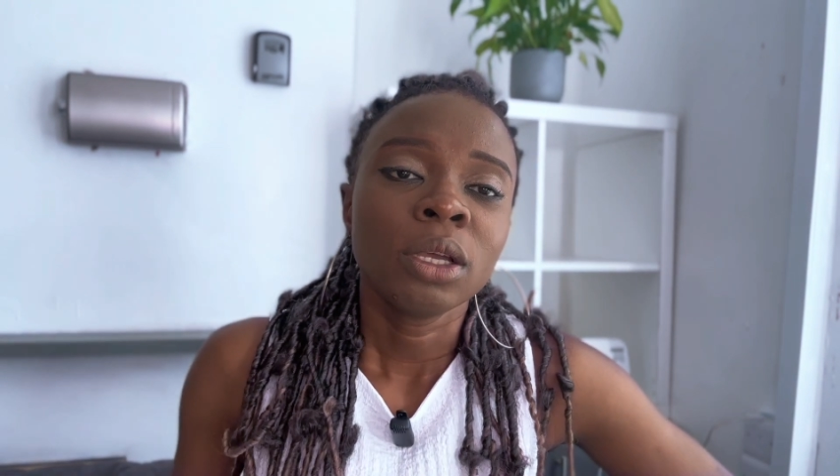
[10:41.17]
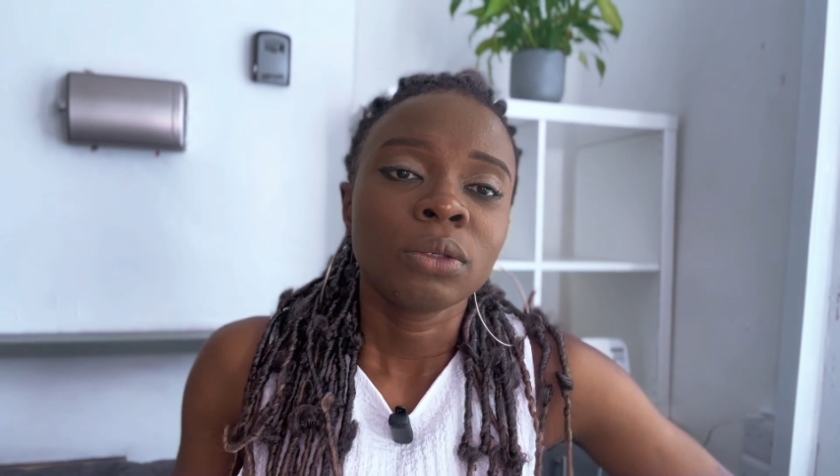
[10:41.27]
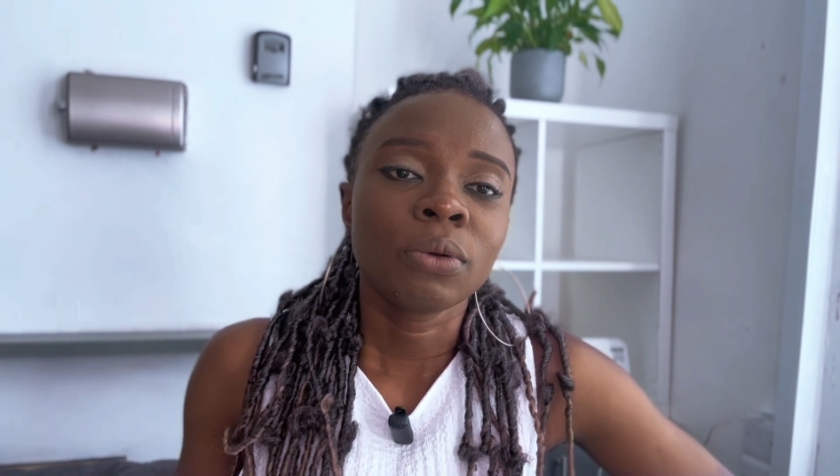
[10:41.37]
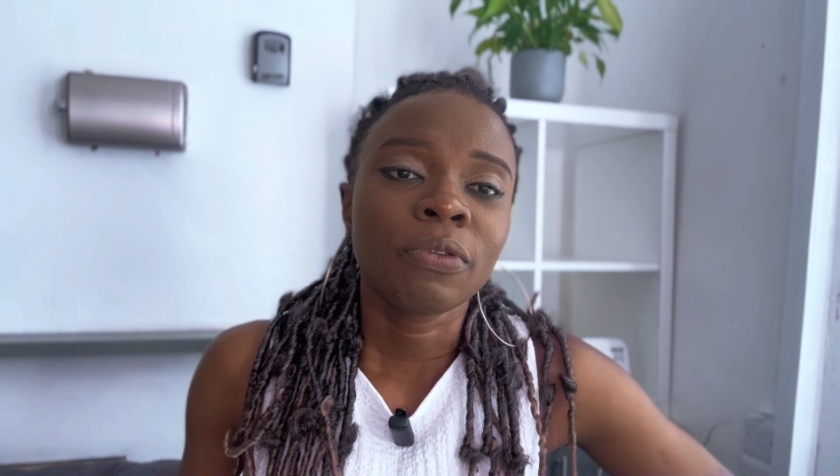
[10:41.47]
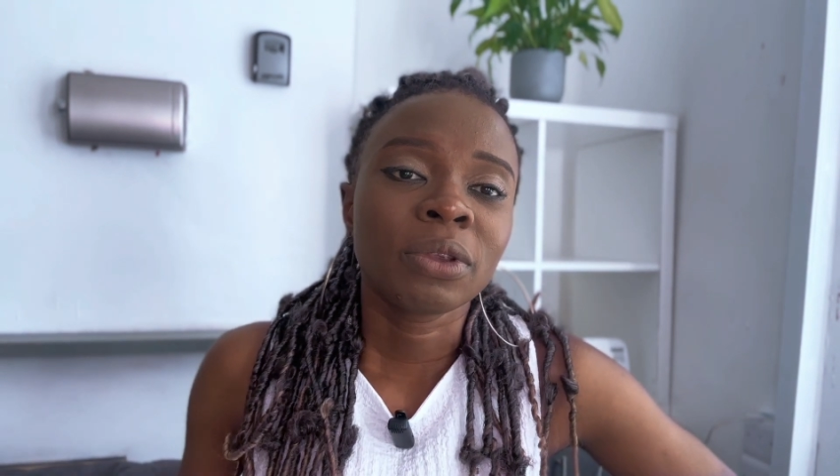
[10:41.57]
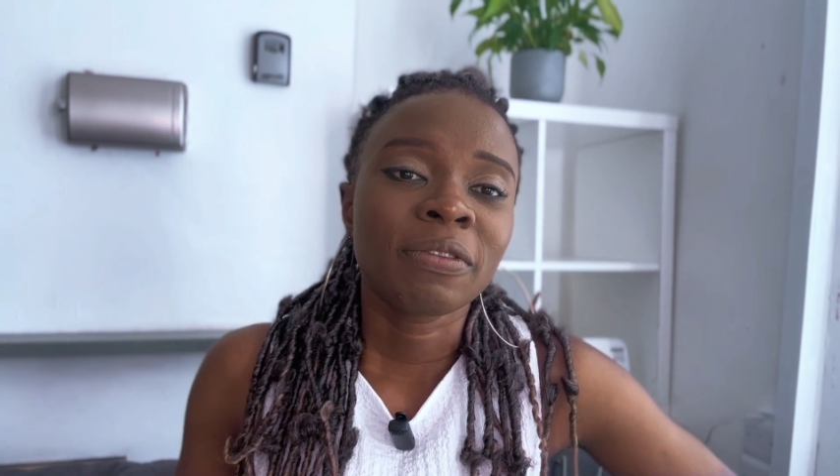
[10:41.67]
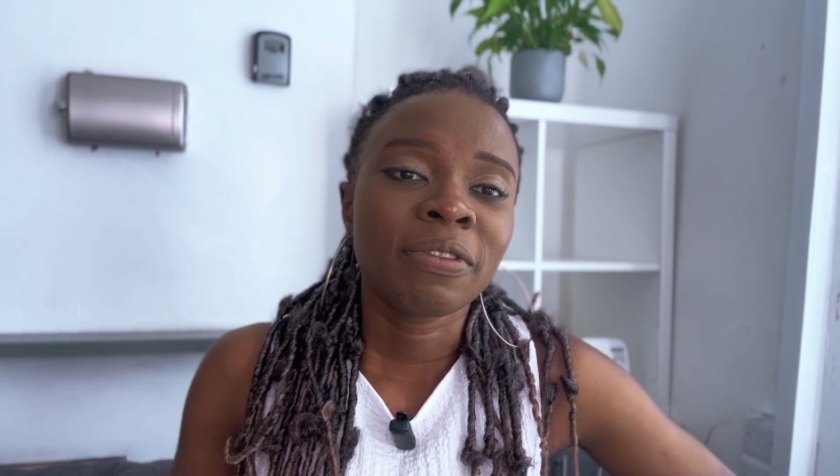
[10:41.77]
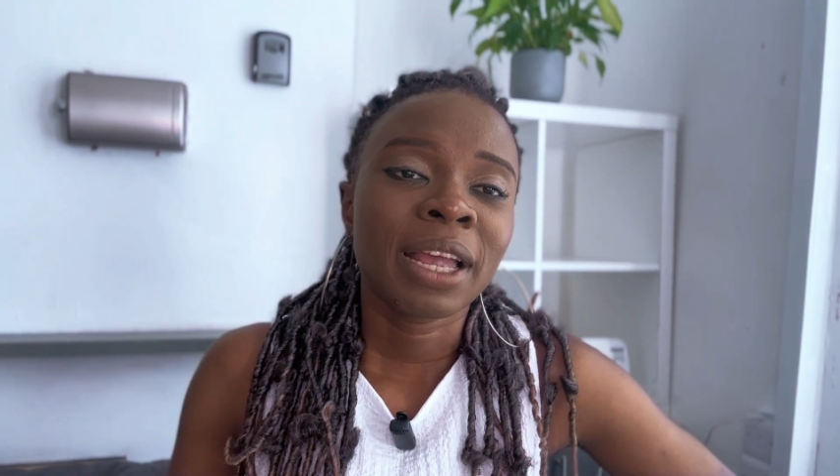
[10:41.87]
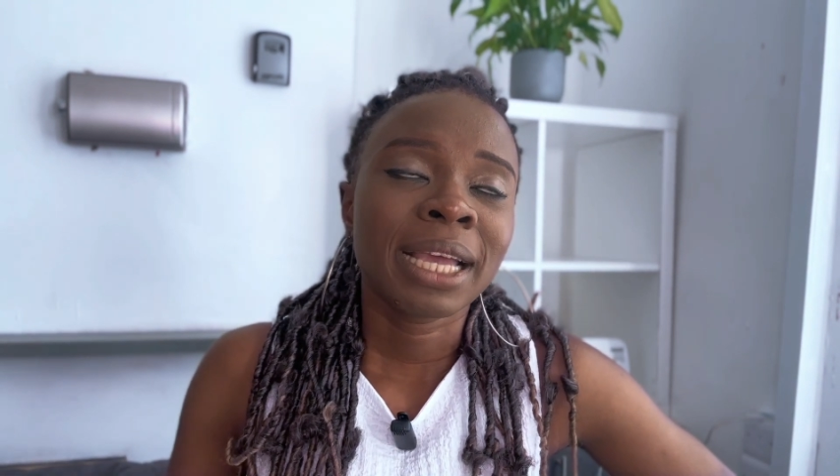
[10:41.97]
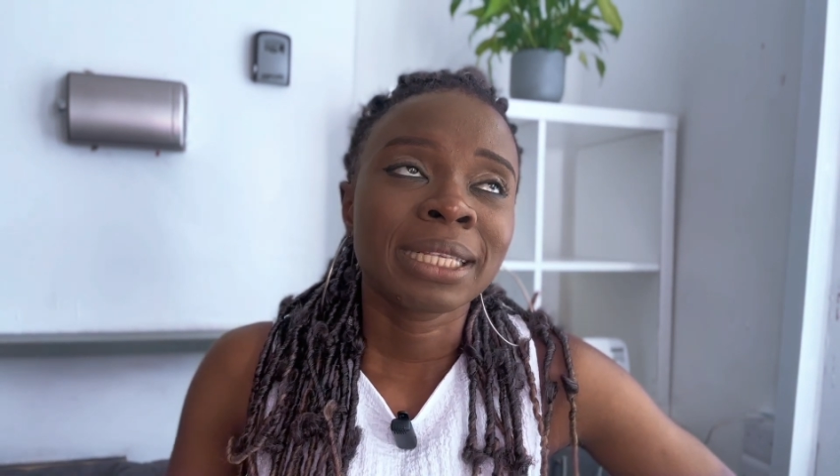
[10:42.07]
So for the
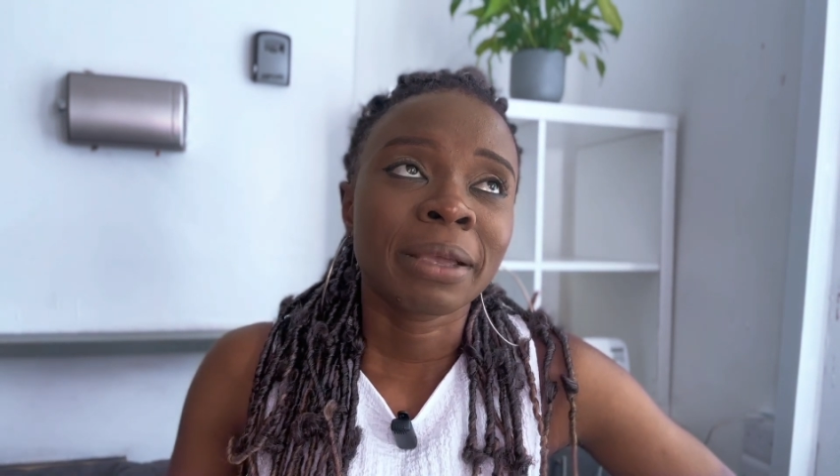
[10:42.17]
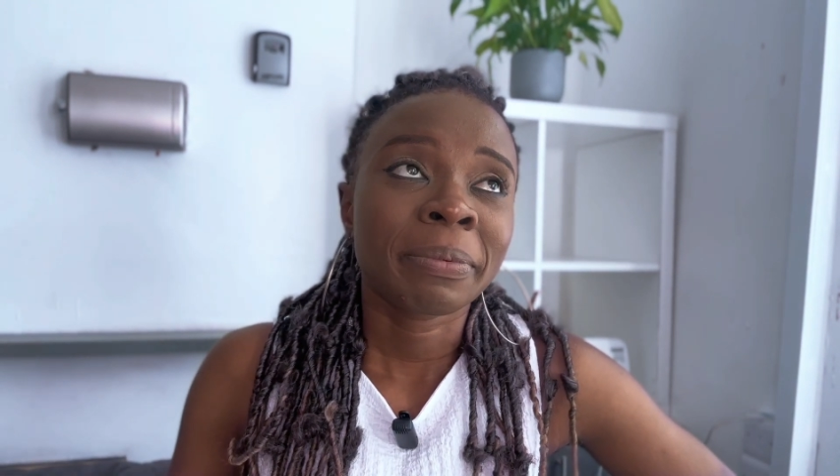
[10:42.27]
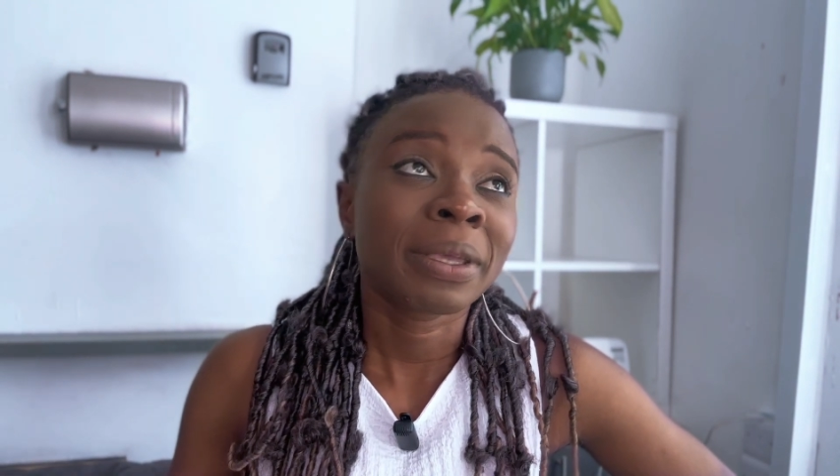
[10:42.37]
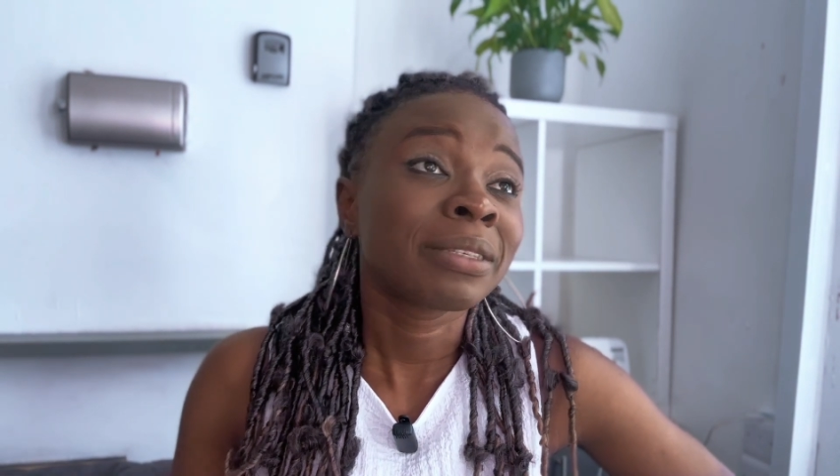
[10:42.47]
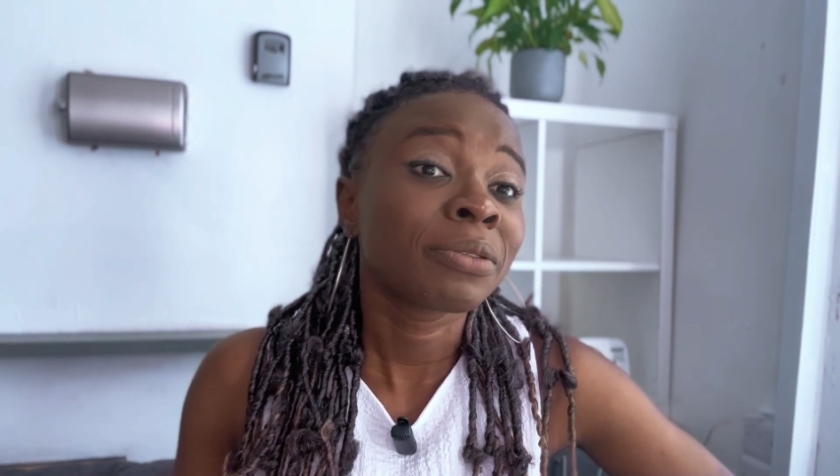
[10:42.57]
flight, I paid